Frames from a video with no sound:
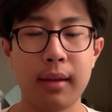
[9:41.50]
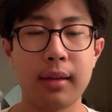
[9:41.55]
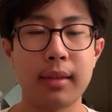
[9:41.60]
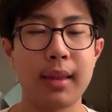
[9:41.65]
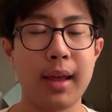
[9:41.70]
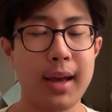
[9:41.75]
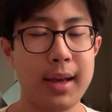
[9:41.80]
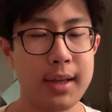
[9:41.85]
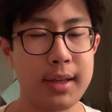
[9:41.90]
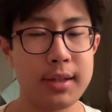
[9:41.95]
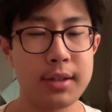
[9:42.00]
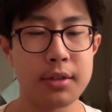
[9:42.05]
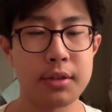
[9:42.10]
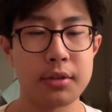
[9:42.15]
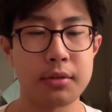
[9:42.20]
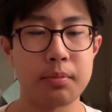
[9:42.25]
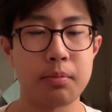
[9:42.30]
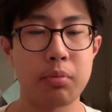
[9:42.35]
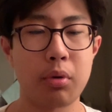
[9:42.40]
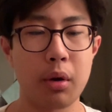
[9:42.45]
That
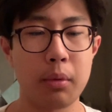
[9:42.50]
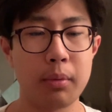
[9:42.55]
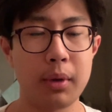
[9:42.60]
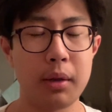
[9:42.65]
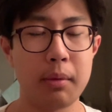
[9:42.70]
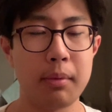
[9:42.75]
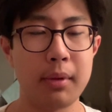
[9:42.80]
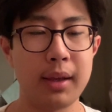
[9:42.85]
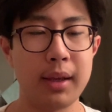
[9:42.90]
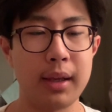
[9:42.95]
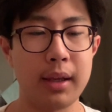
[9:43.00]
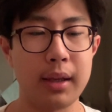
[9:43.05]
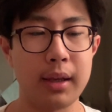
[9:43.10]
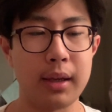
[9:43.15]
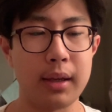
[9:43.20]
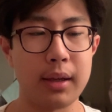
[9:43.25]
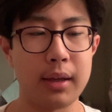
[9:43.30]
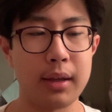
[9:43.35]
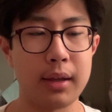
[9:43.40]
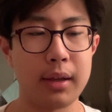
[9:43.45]
is
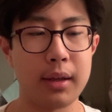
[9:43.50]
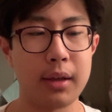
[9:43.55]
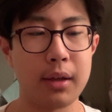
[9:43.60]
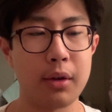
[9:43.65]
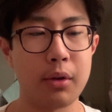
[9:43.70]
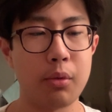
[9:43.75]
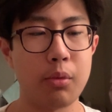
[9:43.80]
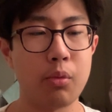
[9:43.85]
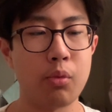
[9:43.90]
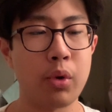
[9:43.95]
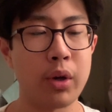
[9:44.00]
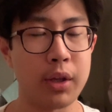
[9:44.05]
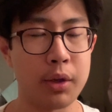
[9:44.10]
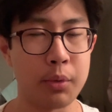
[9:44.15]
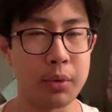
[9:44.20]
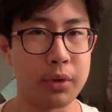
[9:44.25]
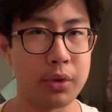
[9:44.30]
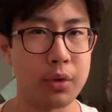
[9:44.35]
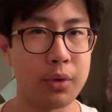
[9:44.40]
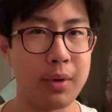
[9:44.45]
probably what you
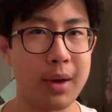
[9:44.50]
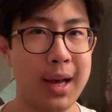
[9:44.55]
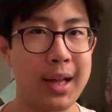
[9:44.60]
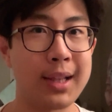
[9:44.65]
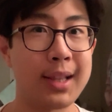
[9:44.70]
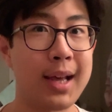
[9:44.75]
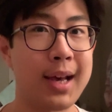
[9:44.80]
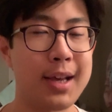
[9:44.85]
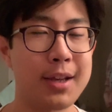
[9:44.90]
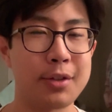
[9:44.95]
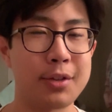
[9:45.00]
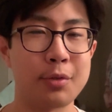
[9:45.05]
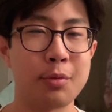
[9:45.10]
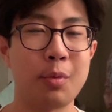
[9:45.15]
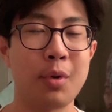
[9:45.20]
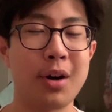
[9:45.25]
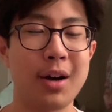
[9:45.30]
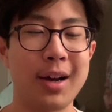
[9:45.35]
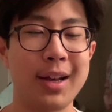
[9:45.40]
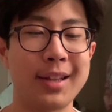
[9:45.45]
would do and that is
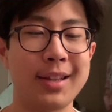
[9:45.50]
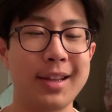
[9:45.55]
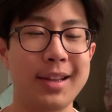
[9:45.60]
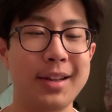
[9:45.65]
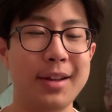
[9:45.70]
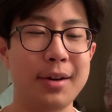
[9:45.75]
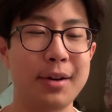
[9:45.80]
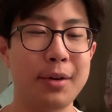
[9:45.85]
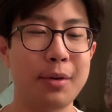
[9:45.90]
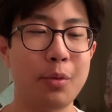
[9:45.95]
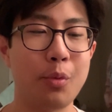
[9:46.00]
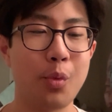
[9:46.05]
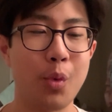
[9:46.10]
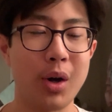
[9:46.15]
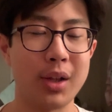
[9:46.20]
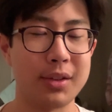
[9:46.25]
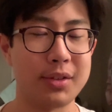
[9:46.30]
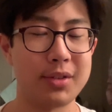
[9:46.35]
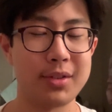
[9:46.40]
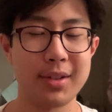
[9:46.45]
what I did
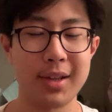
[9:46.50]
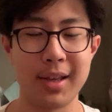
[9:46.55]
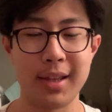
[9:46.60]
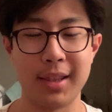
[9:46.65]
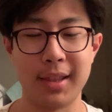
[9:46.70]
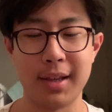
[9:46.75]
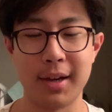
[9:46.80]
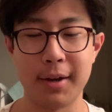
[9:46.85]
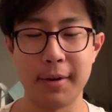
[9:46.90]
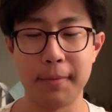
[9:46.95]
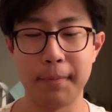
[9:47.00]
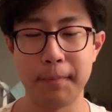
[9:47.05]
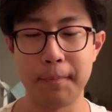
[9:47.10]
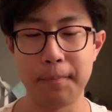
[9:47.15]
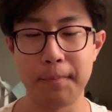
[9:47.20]
once in um,